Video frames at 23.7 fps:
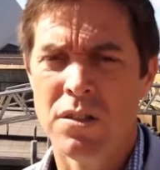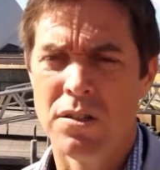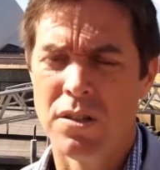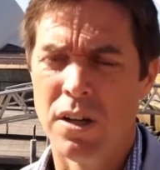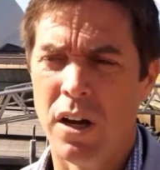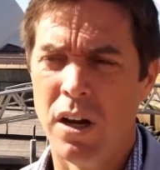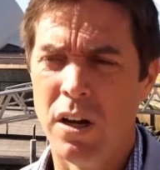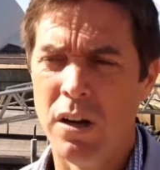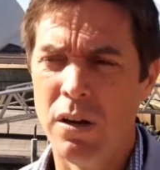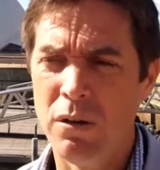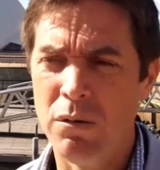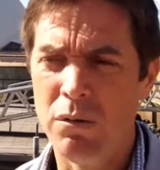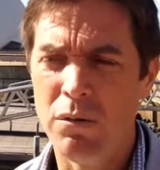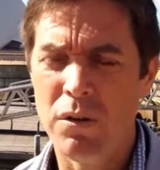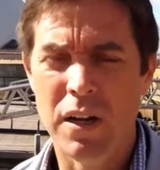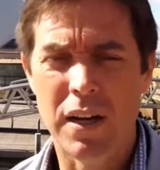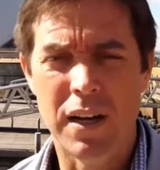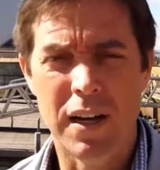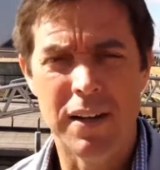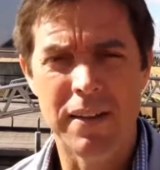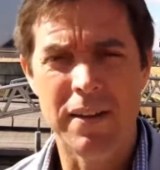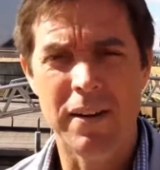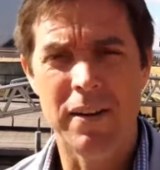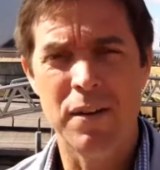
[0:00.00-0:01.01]
So
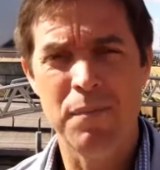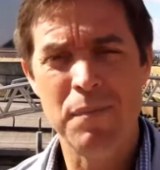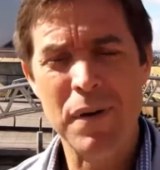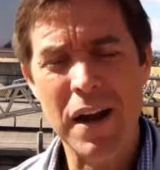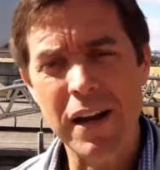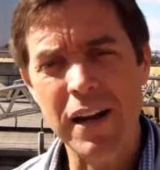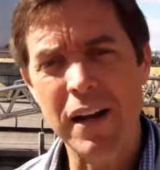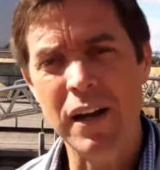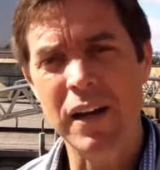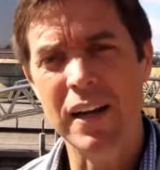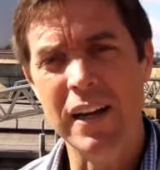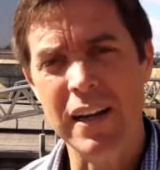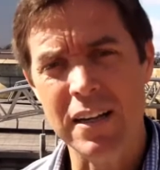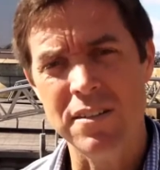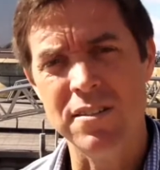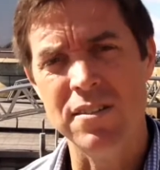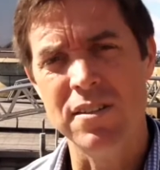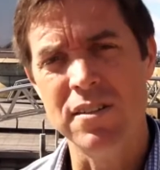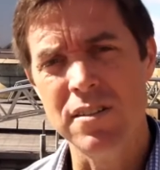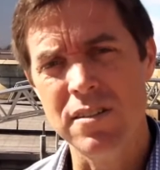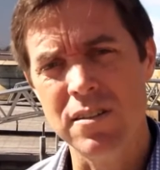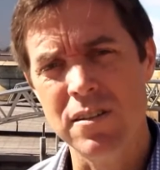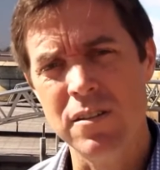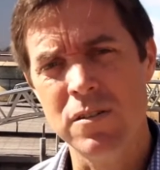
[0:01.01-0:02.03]
there are many
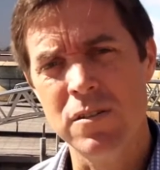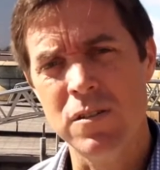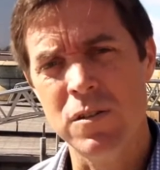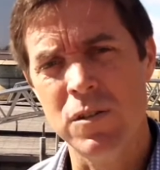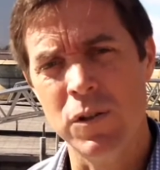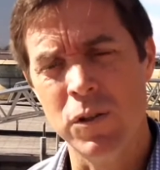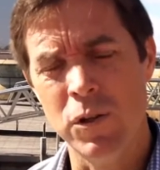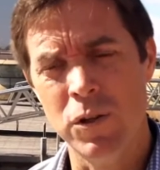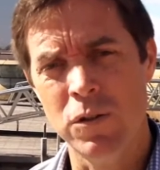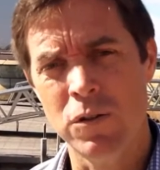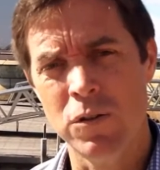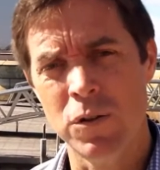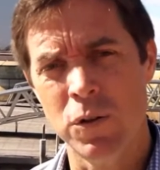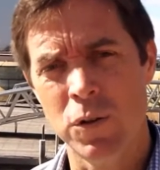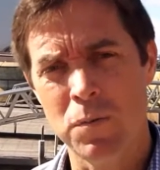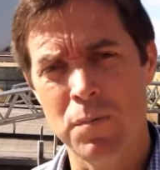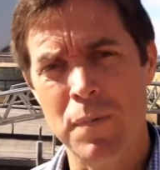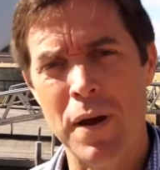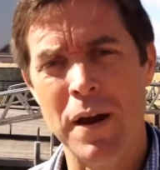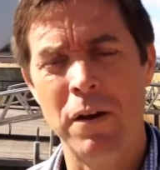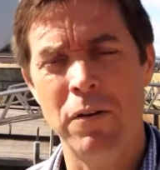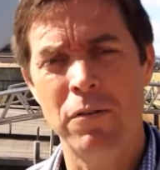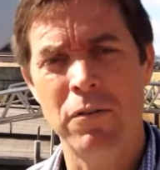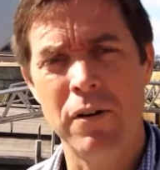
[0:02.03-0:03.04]
instances to use
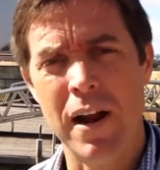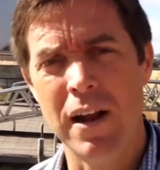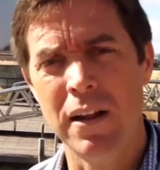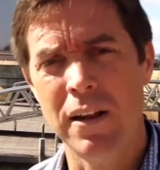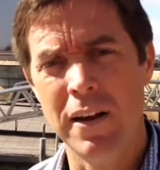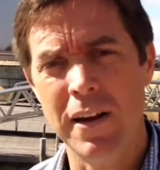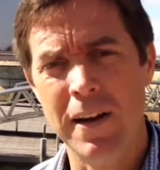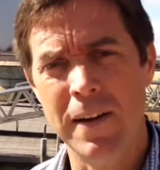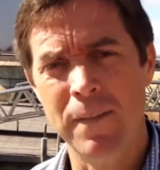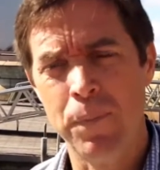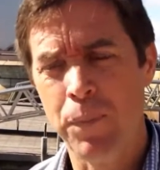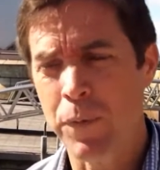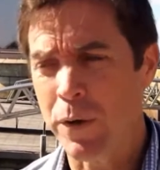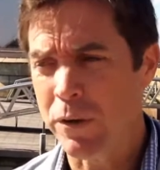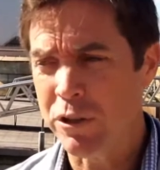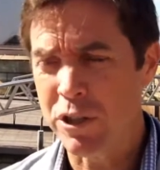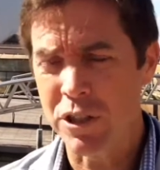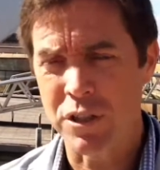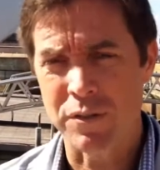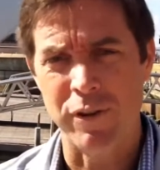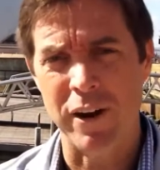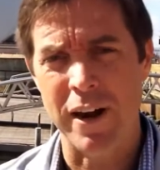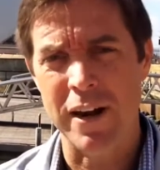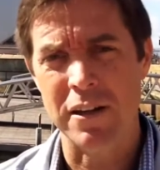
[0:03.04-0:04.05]
augmented reality, not
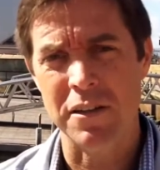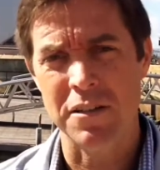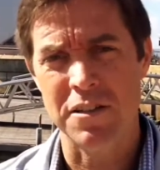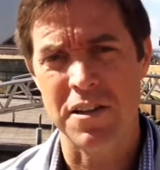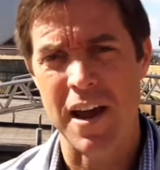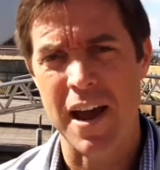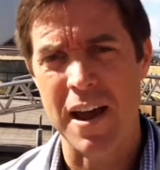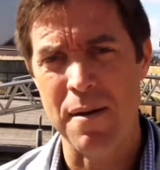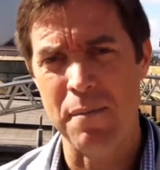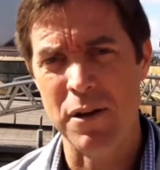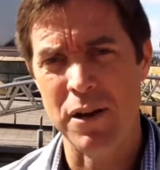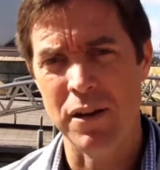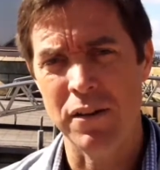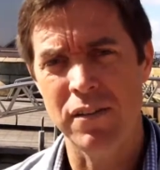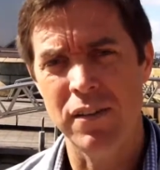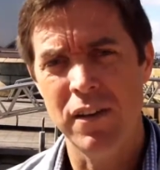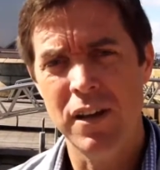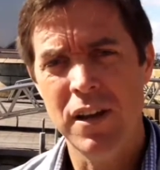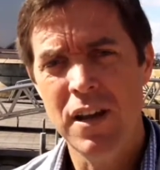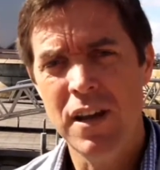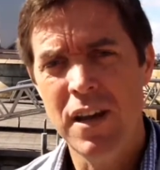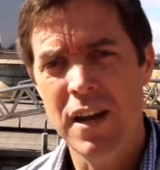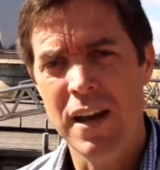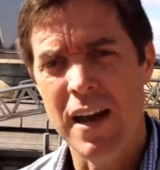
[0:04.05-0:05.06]
just for
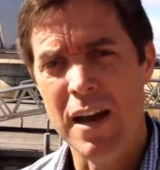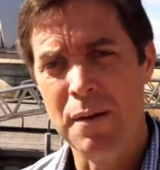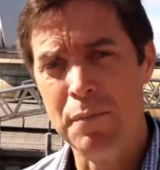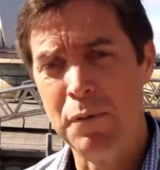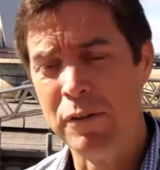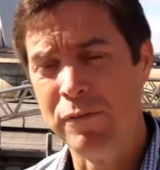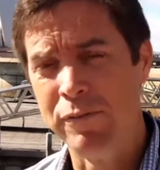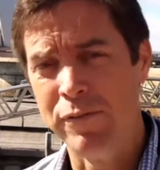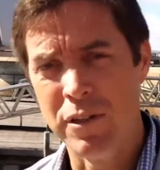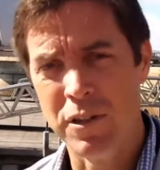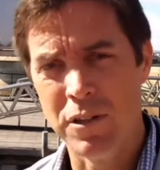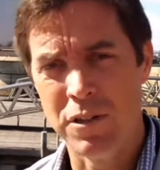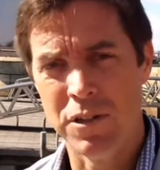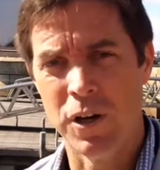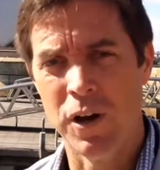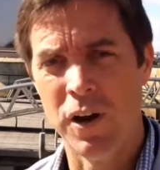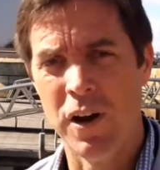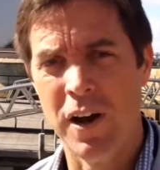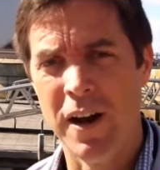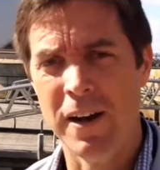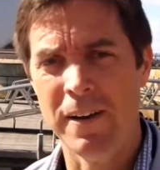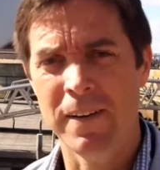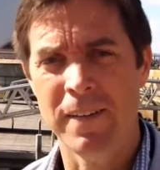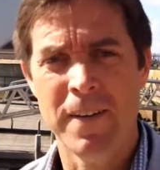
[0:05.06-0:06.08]
entertainment, but for
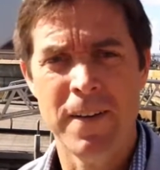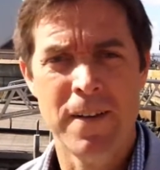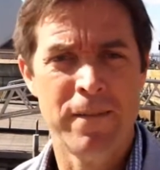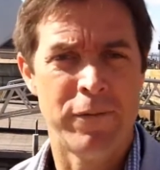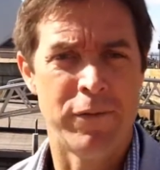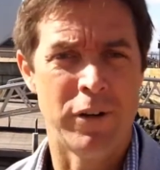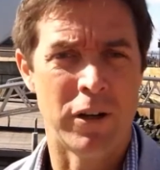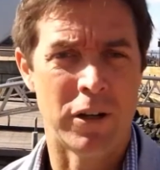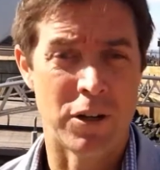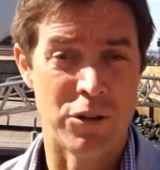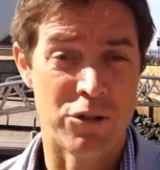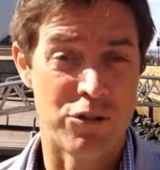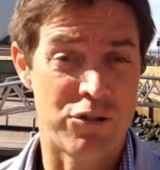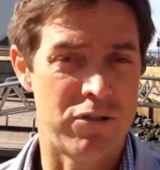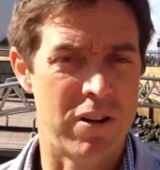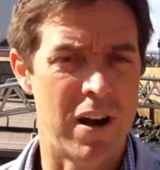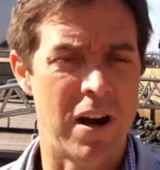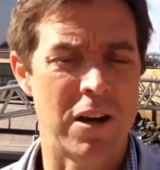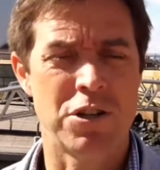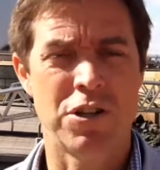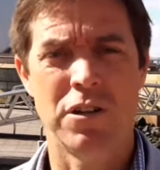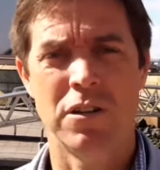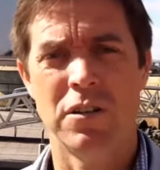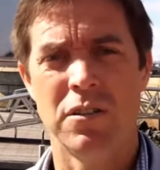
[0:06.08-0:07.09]
design, for
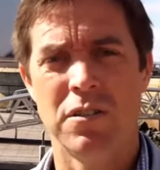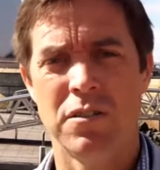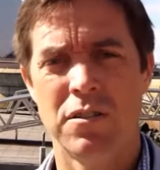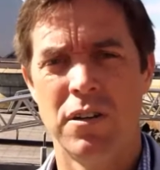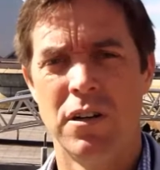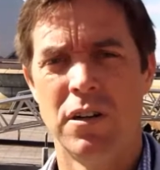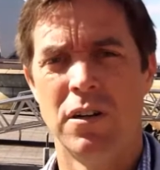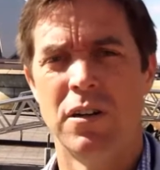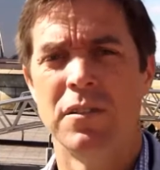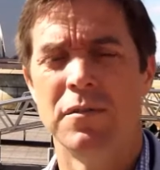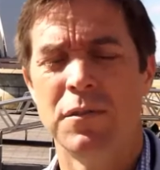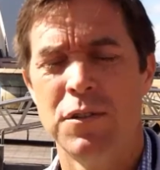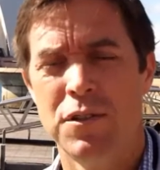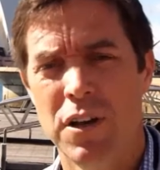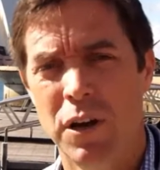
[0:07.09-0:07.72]
construction and so on.